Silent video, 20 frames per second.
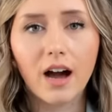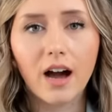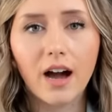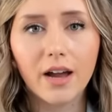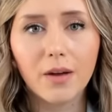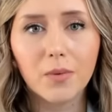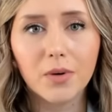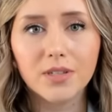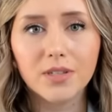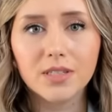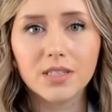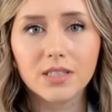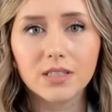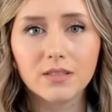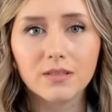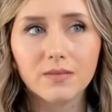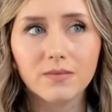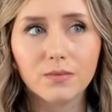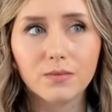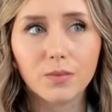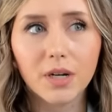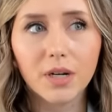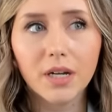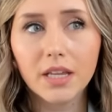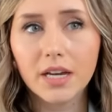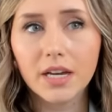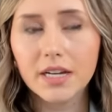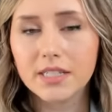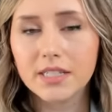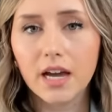I was
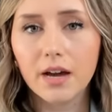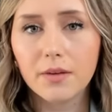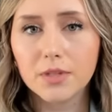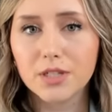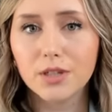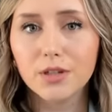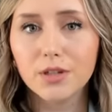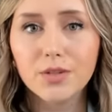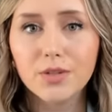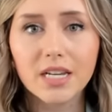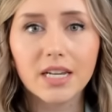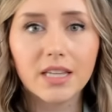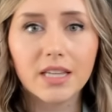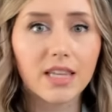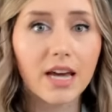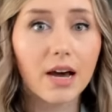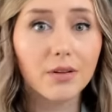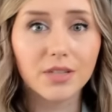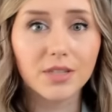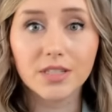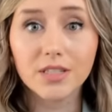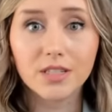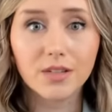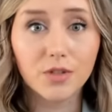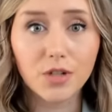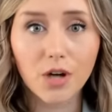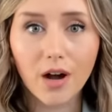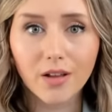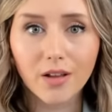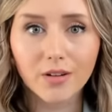realizing I was losing thousands
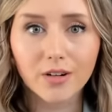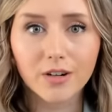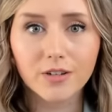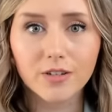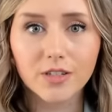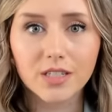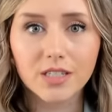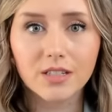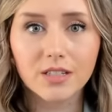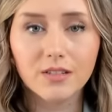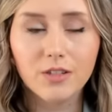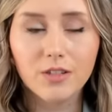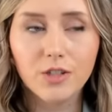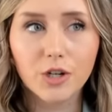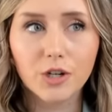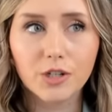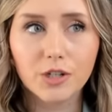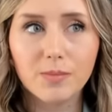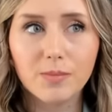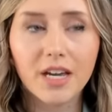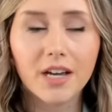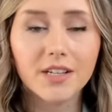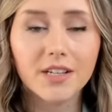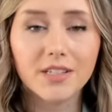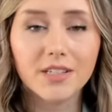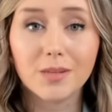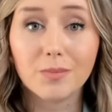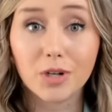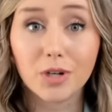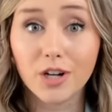of dollars just
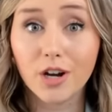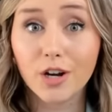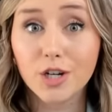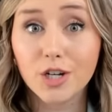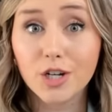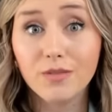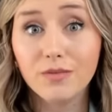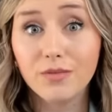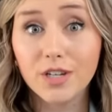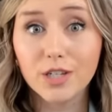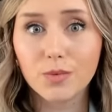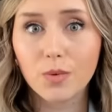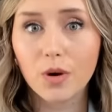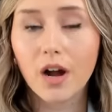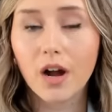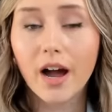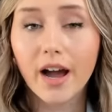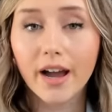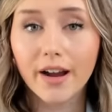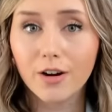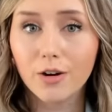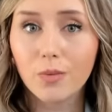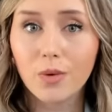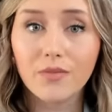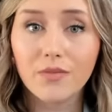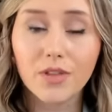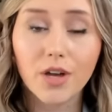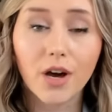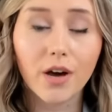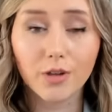because the production fees were higher
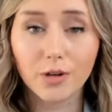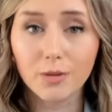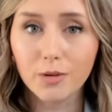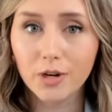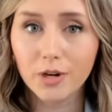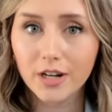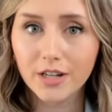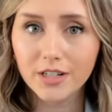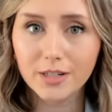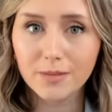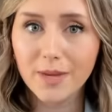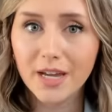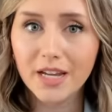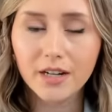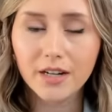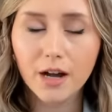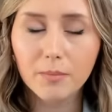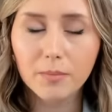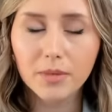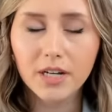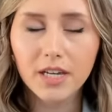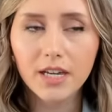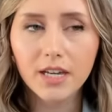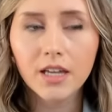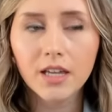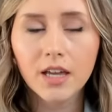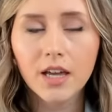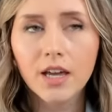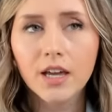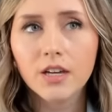with the other print on demand
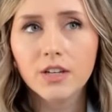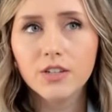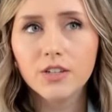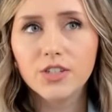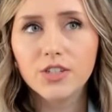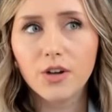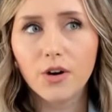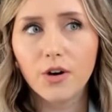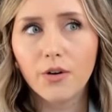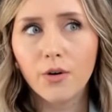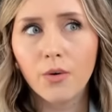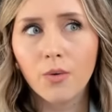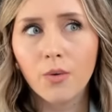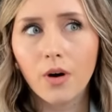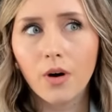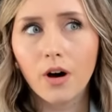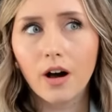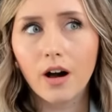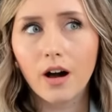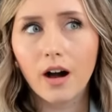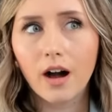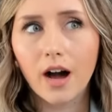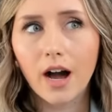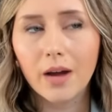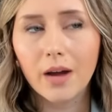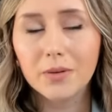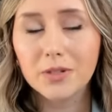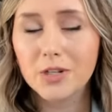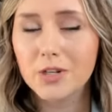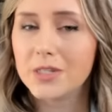company. So
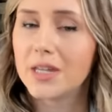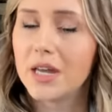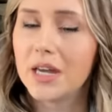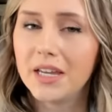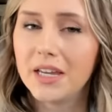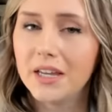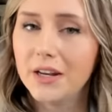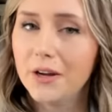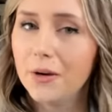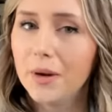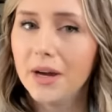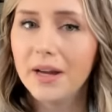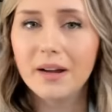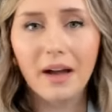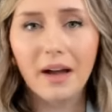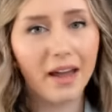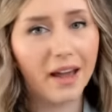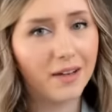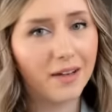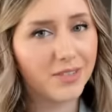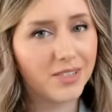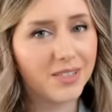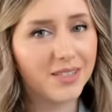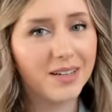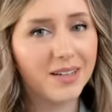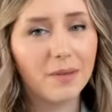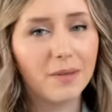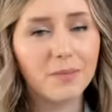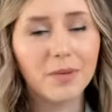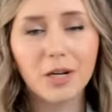I was just like, you know what? I have
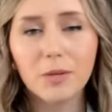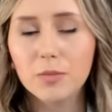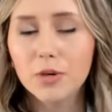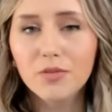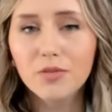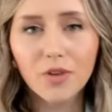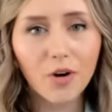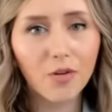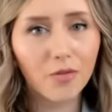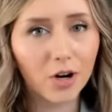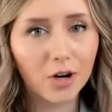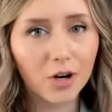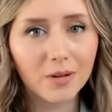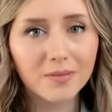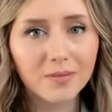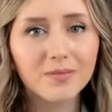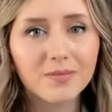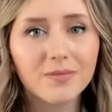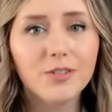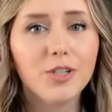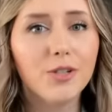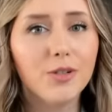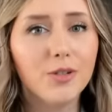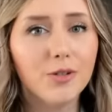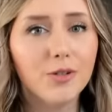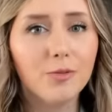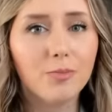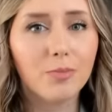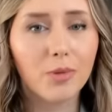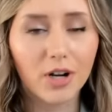to, I'm going to move over
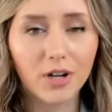to